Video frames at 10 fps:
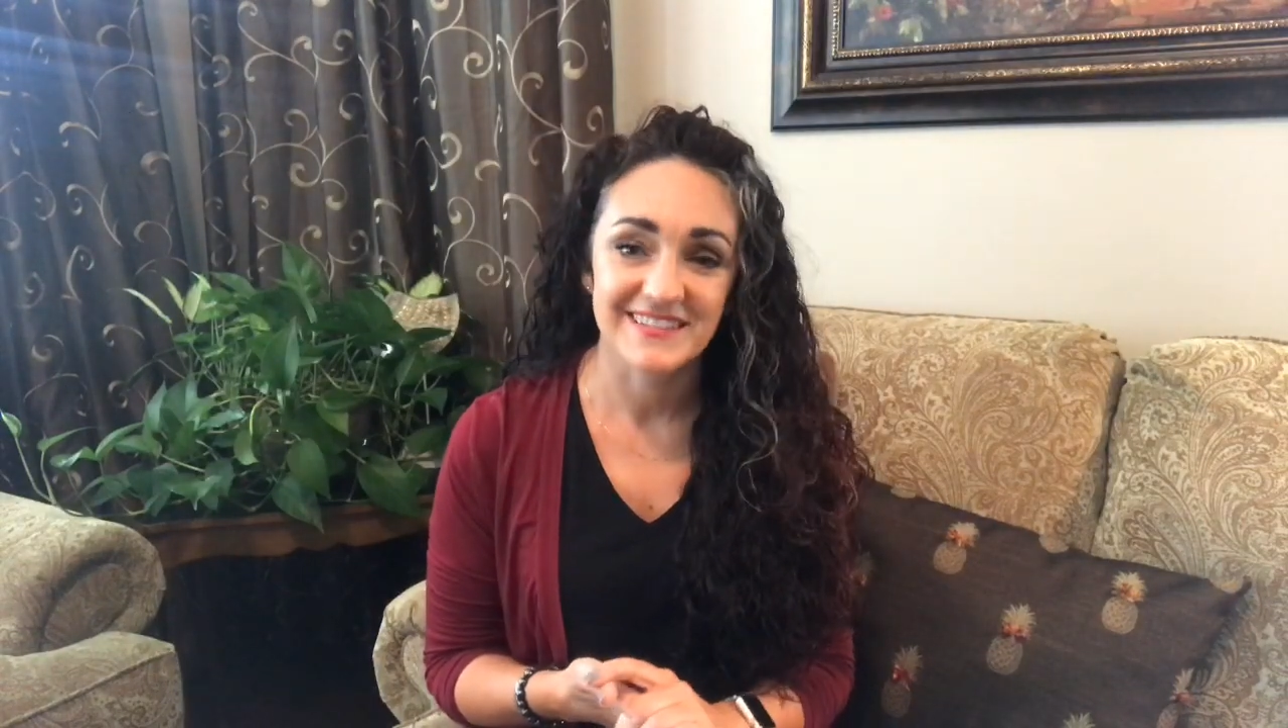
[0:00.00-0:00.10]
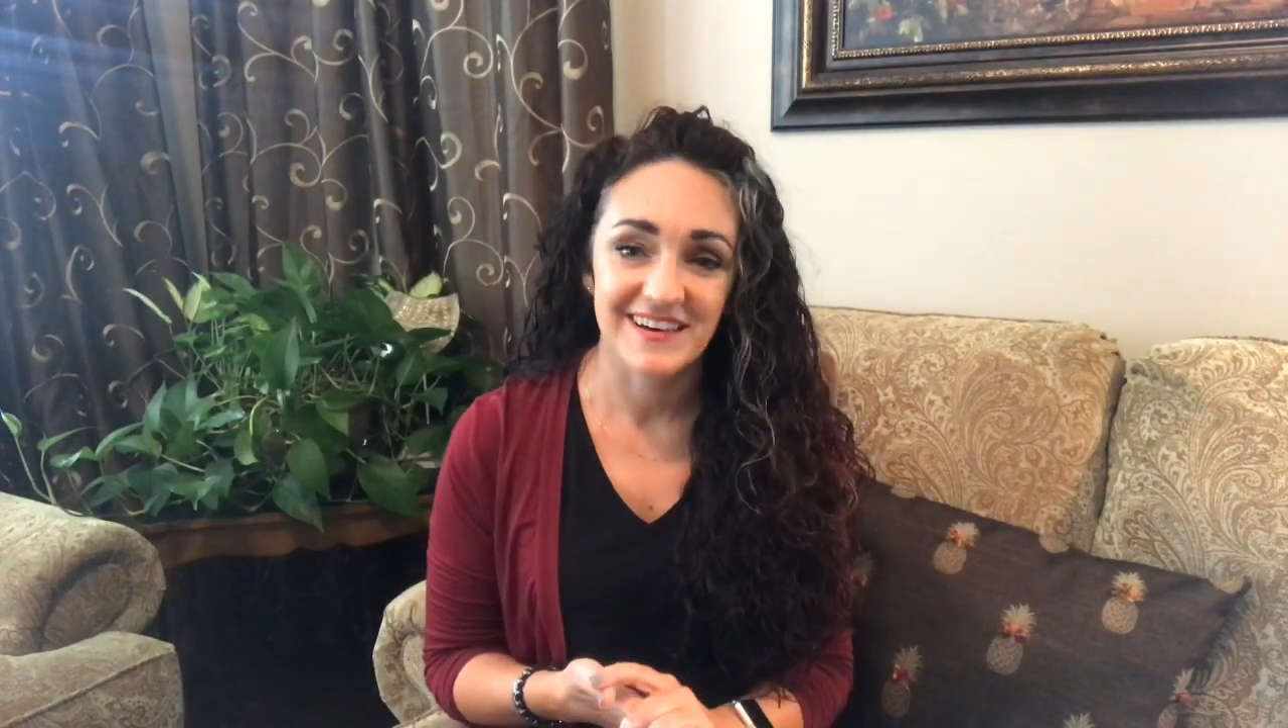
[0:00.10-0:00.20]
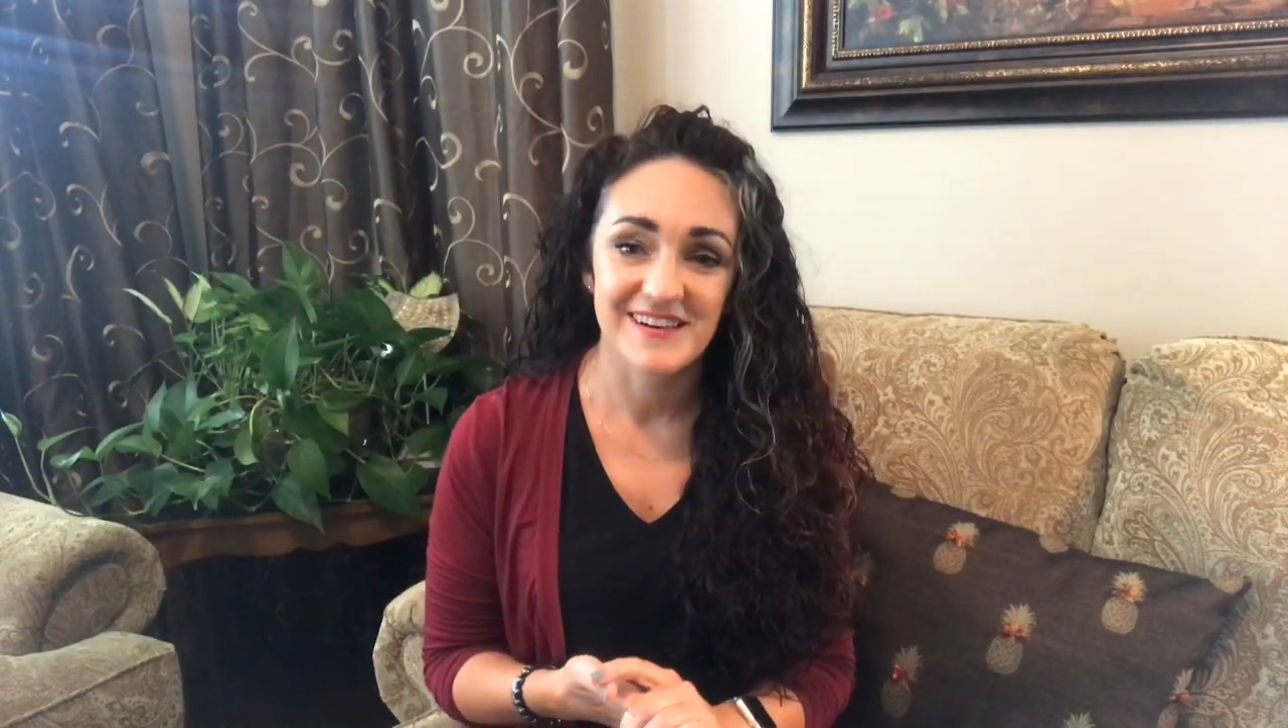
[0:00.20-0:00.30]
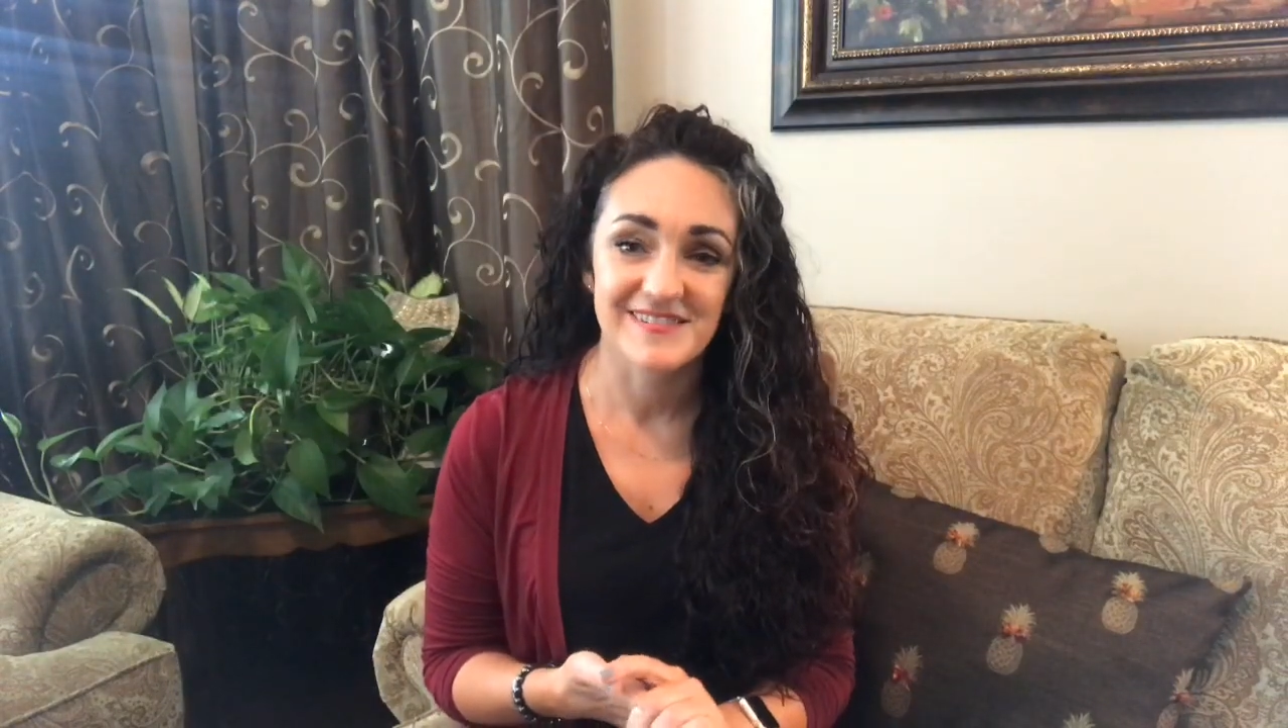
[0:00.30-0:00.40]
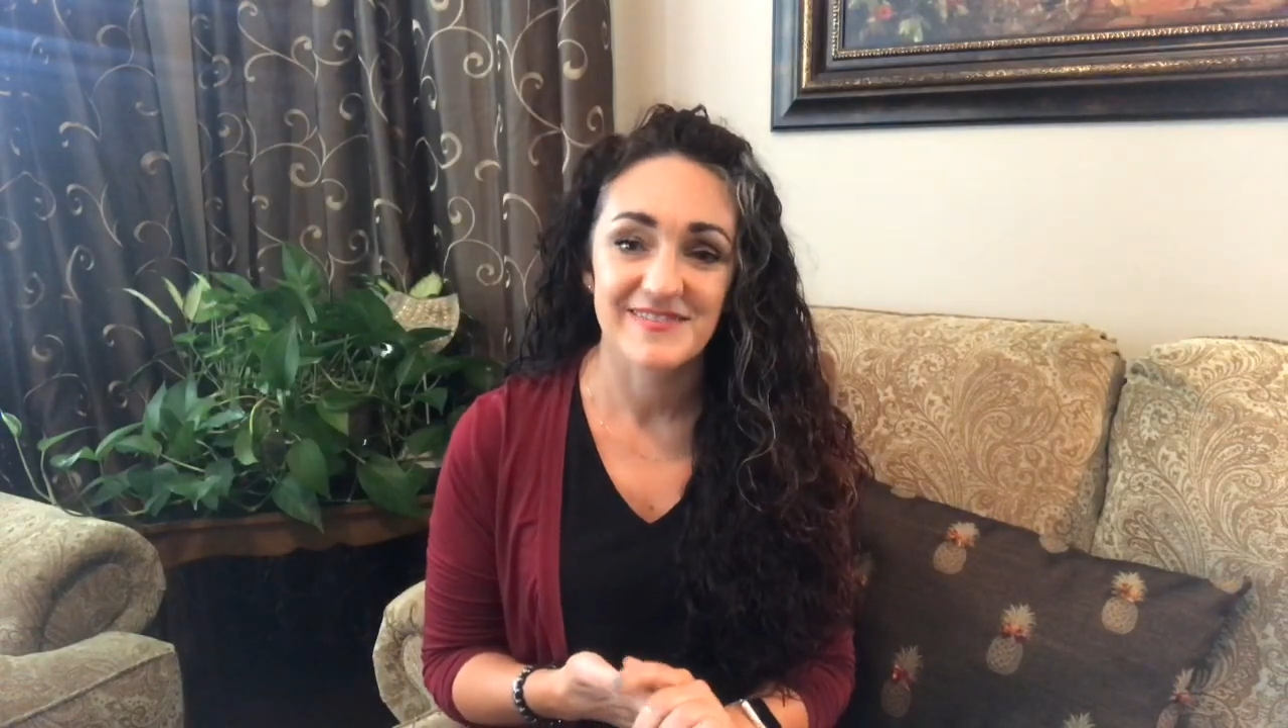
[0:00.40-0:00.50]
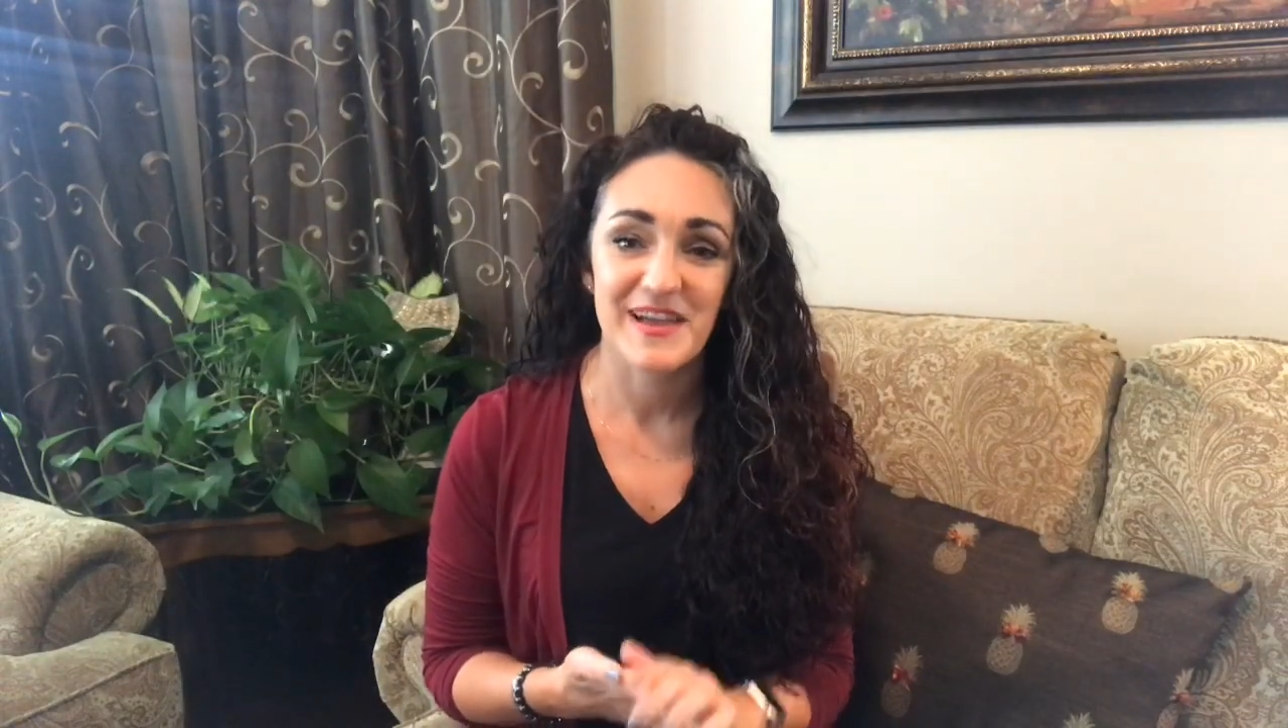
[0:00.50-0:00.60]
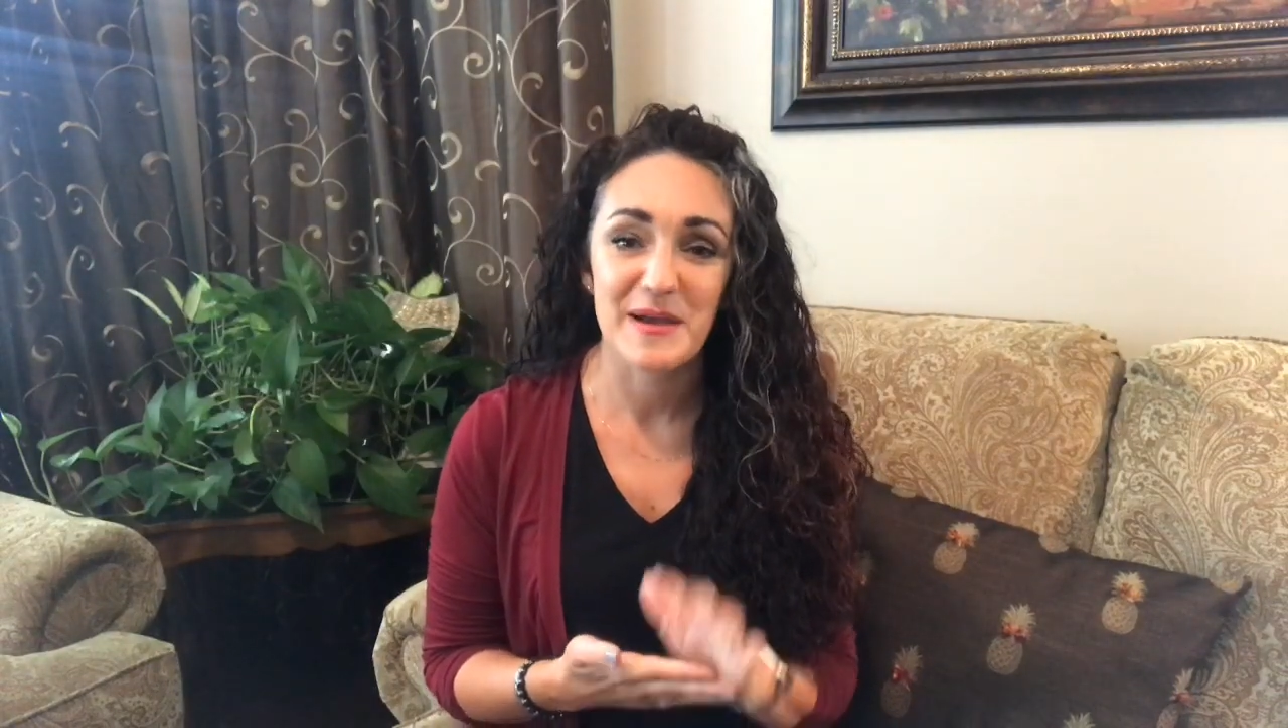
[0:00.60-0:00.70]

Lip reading: love